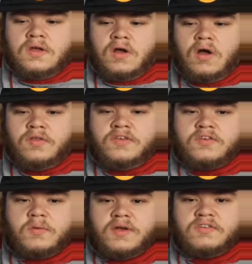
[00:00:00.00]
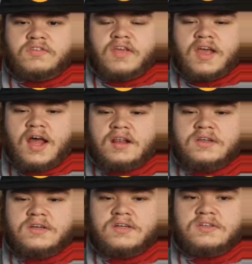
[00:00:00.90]
All these questions I gotta
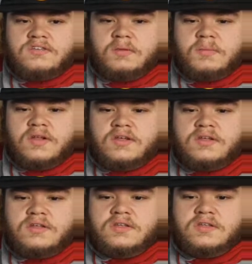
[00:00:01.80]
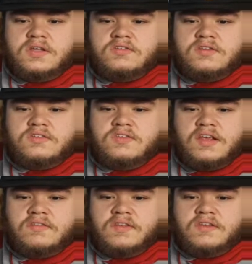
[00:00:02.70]
learn. So I'll start
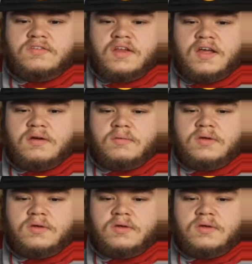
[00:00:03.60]
saving these now,